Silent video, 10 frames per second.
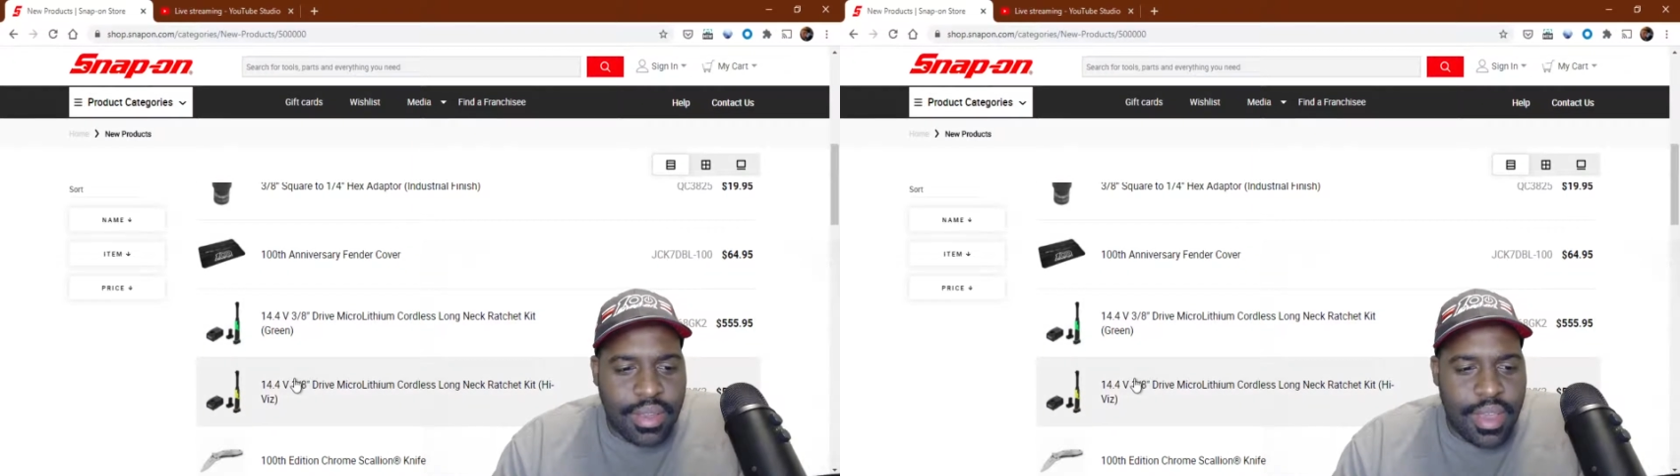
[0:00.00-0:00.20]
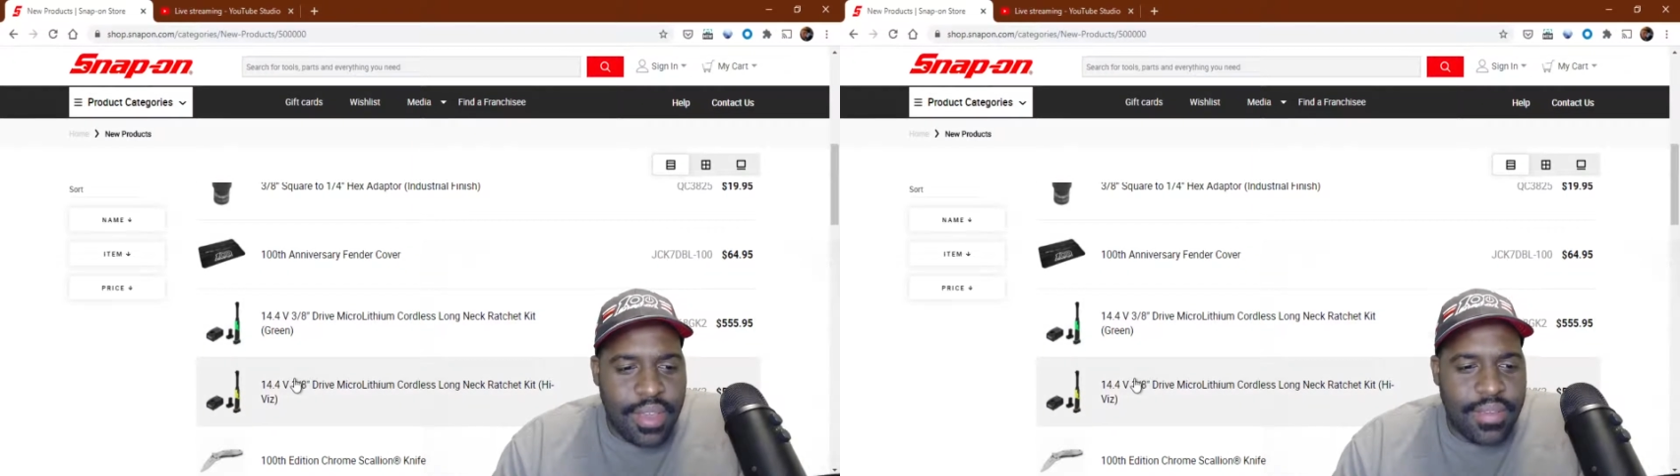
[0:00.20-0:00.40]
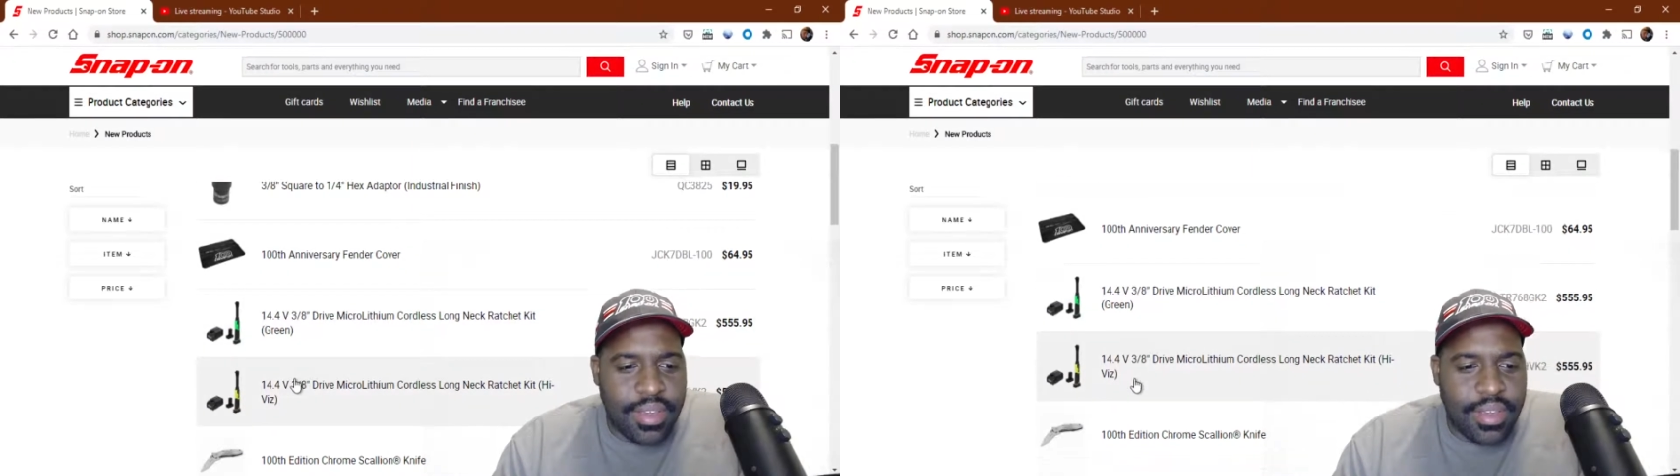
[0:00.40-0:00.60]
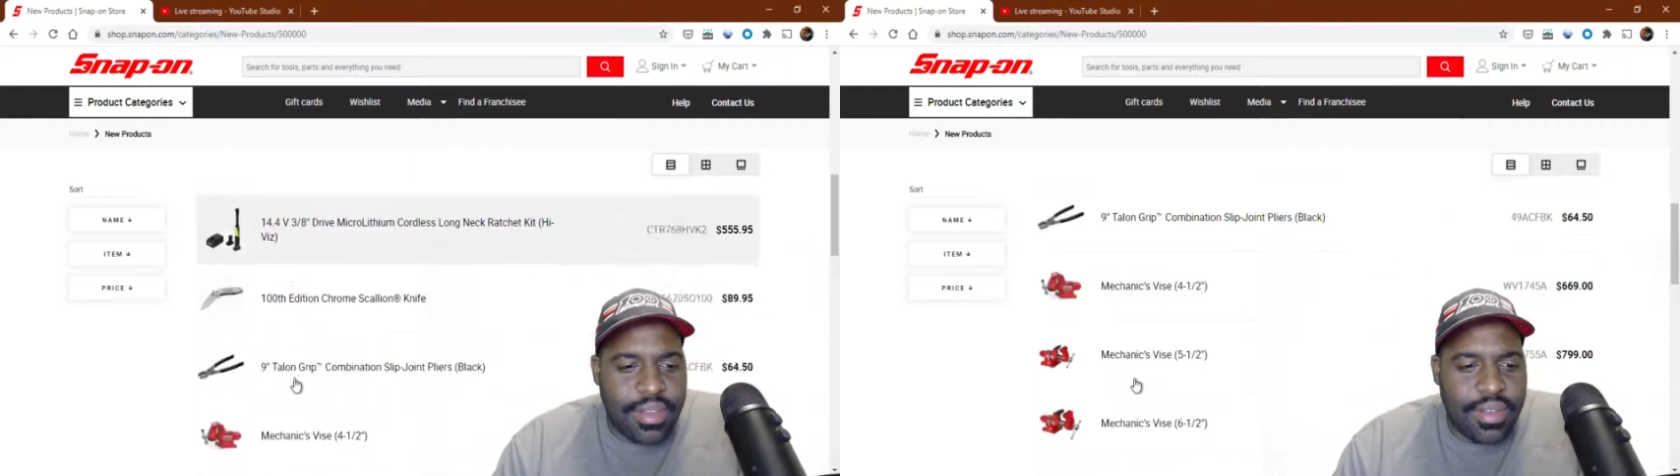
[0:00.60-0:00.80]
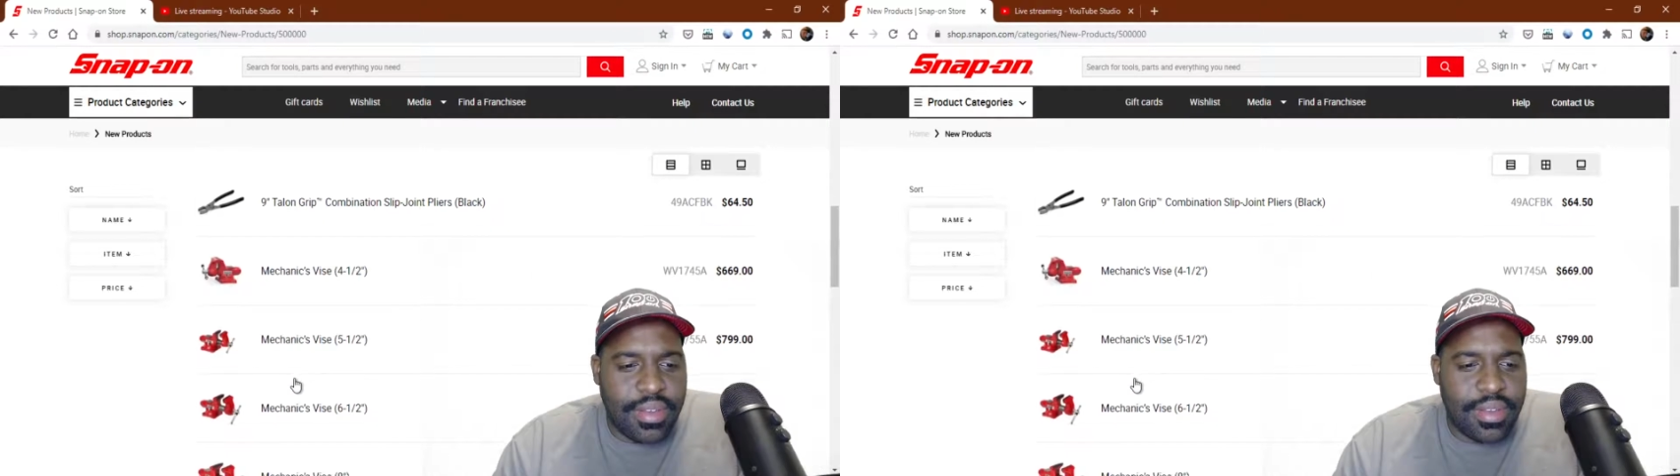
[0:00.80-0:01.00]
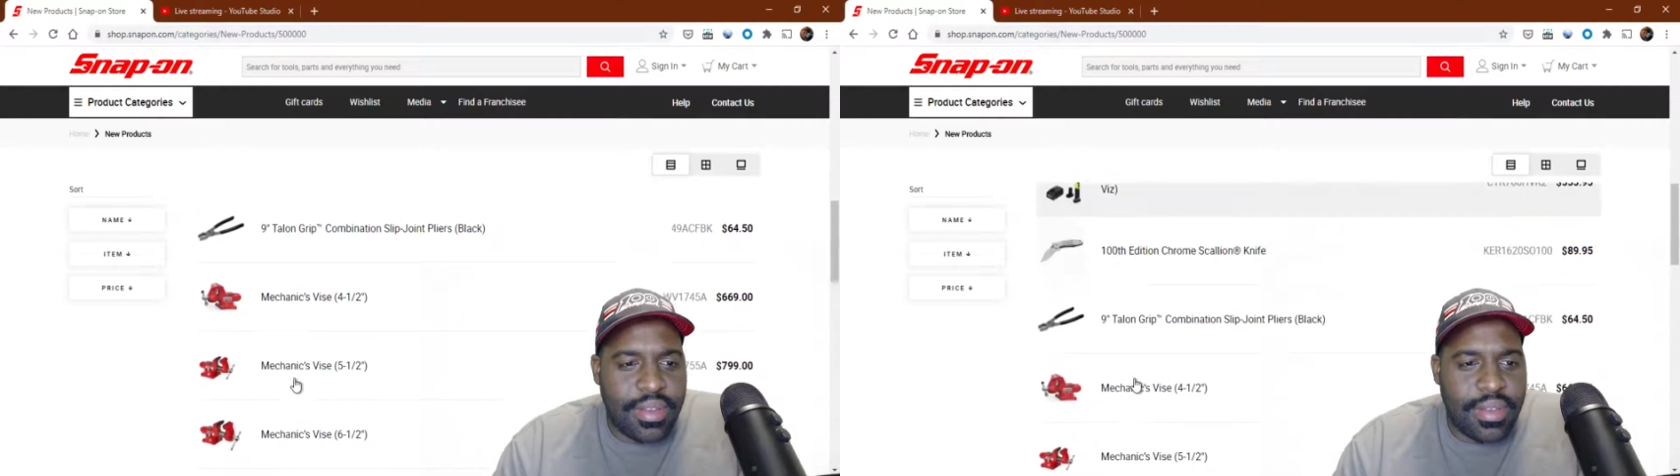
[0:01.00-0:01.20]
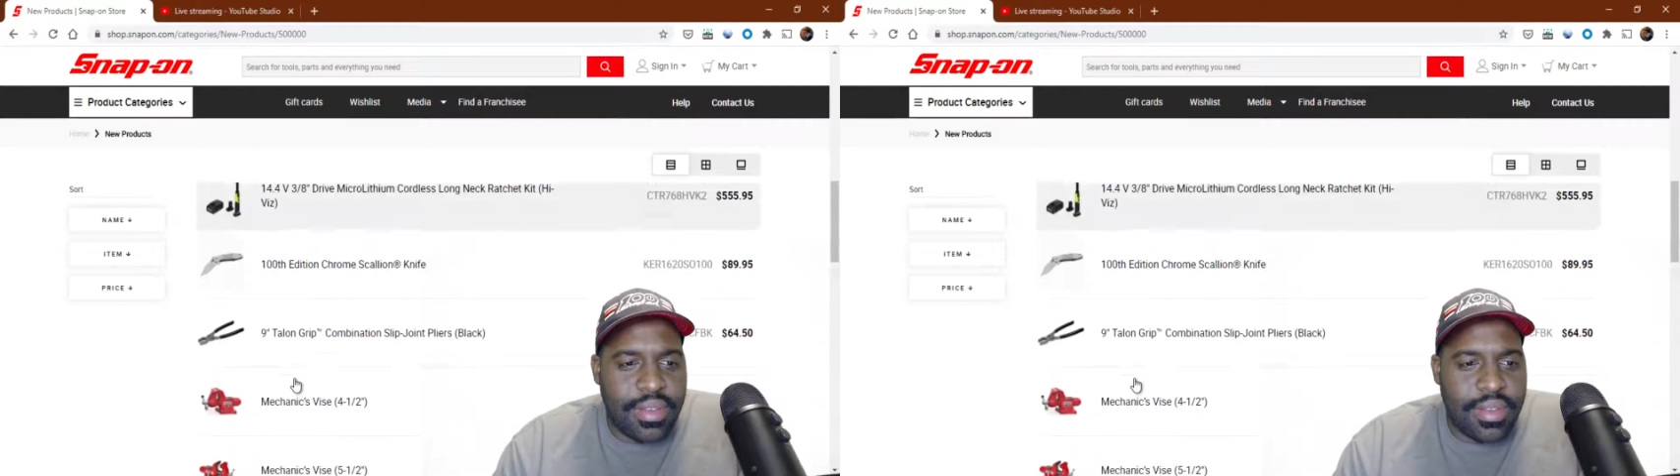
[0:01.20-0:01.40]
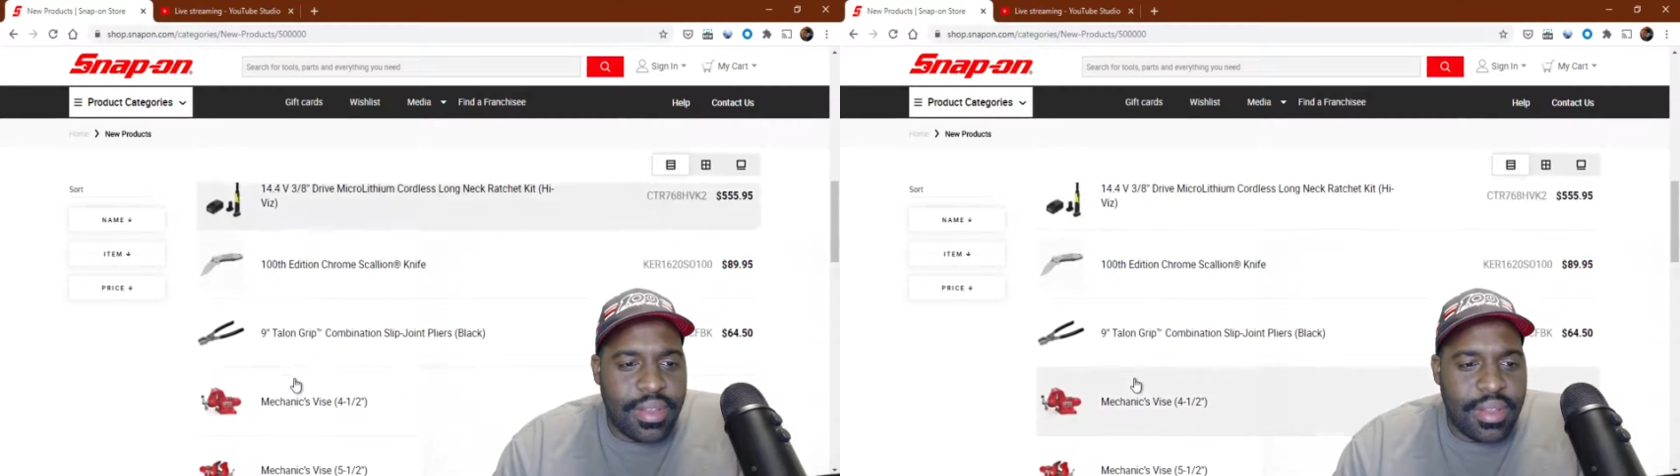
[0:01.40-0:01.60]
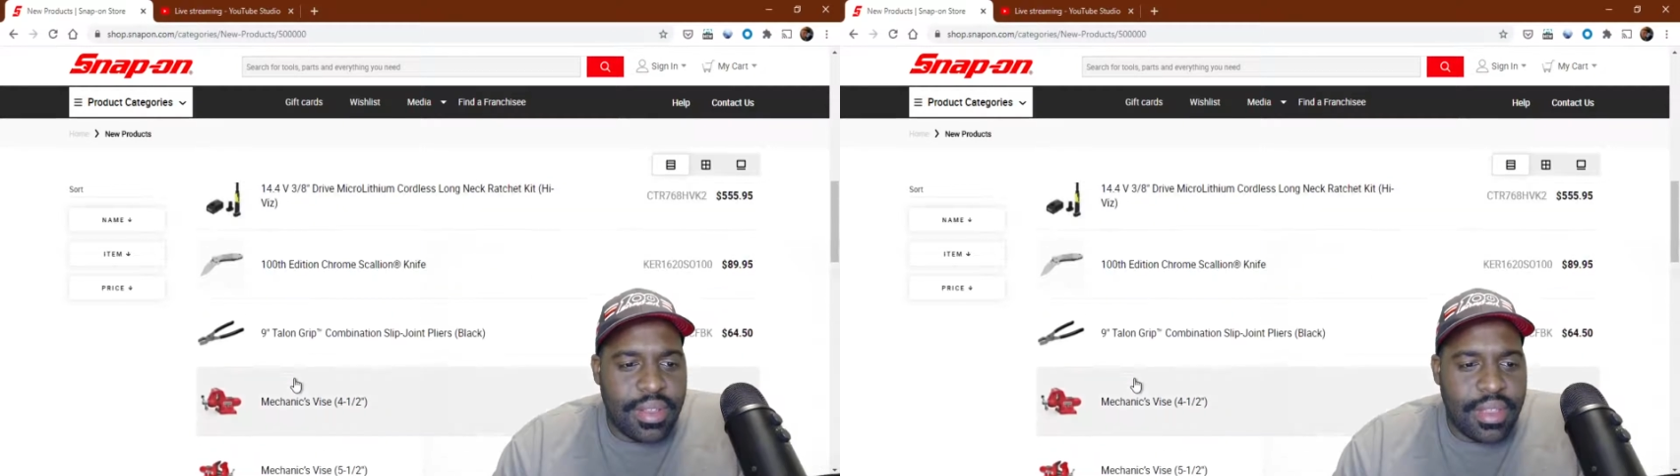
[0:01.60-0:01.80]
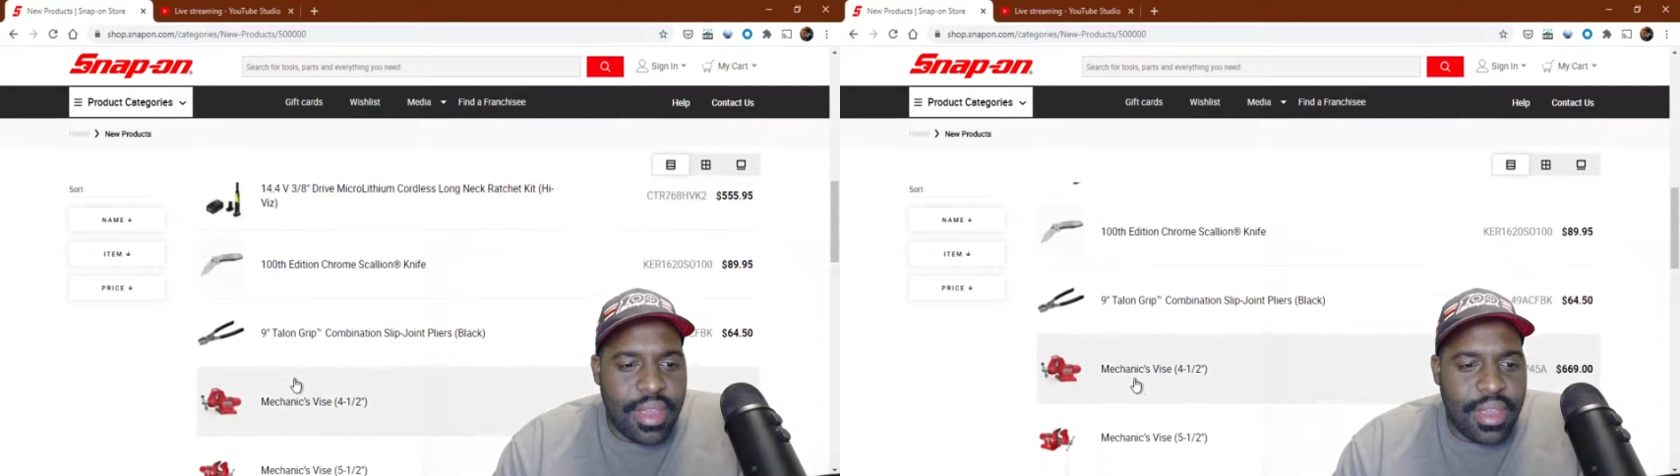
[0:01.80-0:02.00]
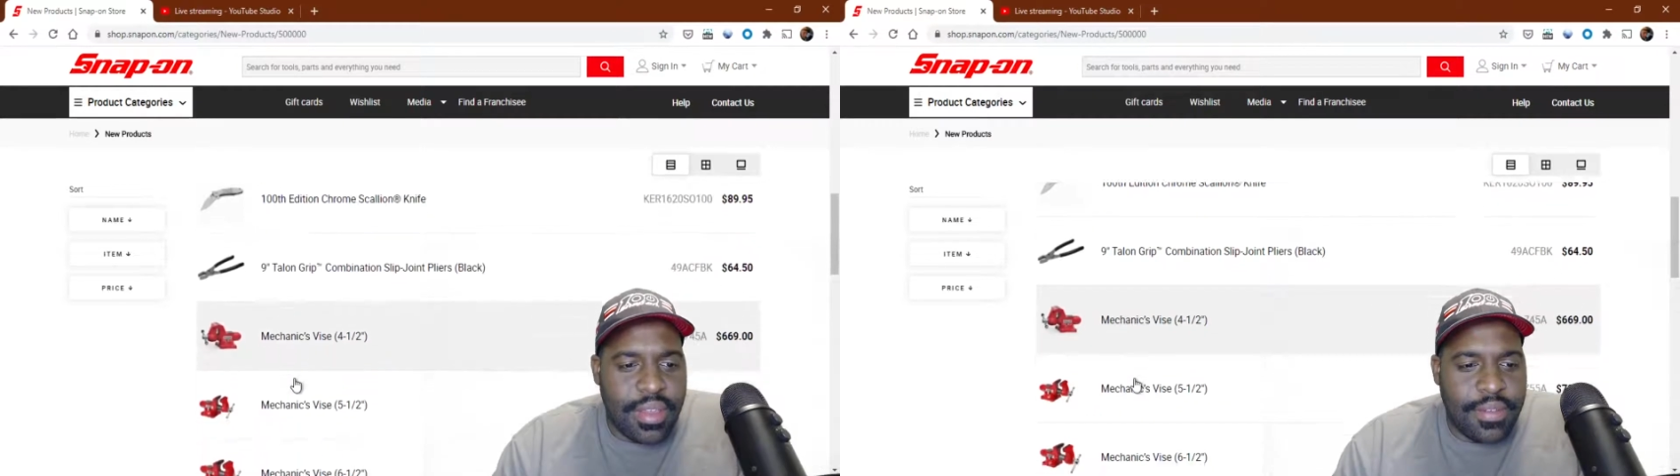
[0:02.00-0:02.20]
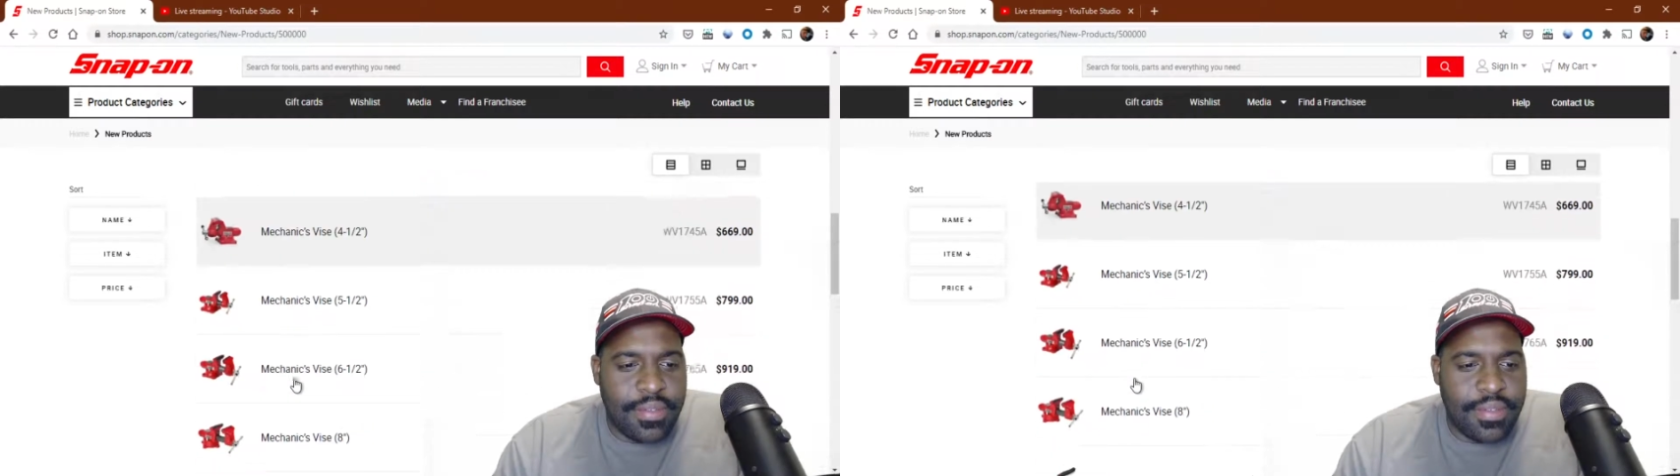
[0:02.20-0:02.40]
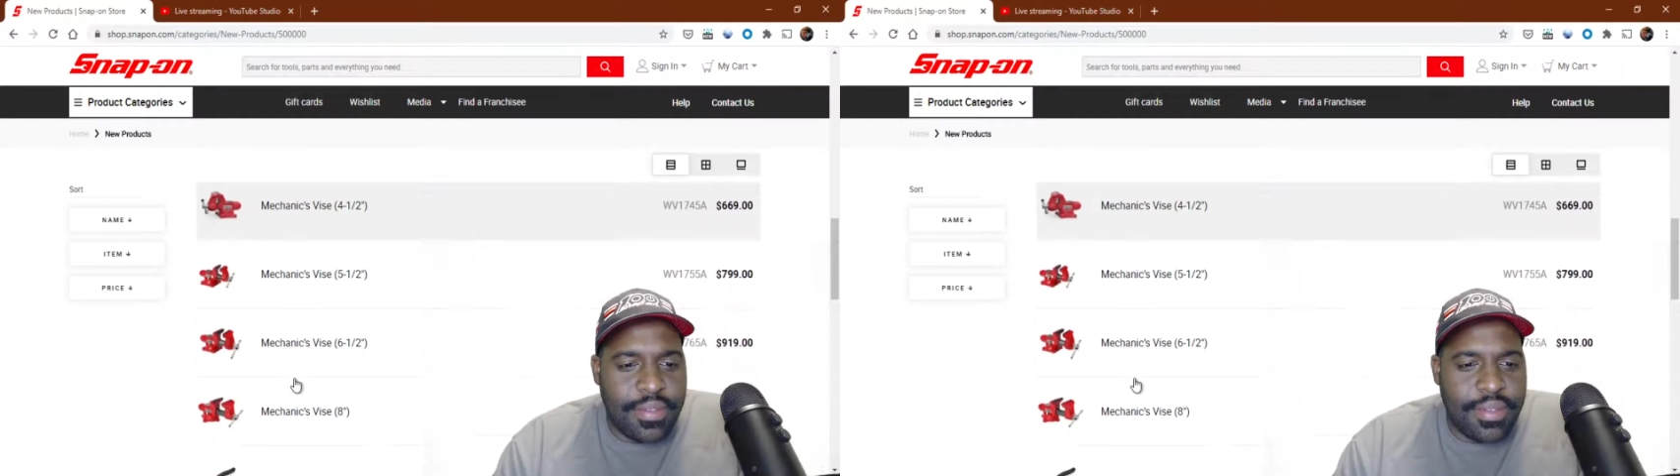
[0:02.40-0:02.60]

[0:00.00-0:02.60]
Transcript: high vis. Knife.